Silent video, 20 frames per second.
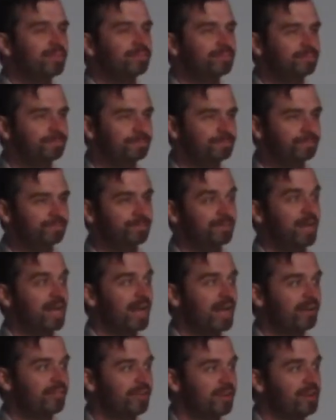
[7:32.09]

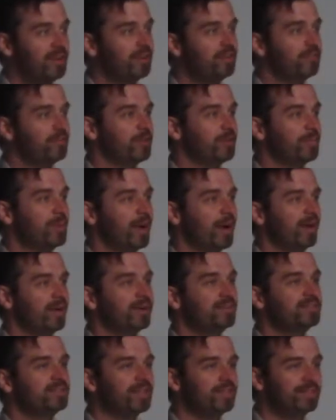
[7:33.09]
Have any of your
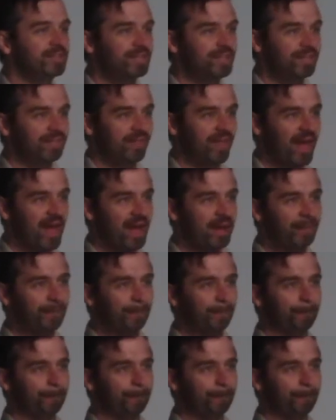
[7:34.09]
parents ever done that?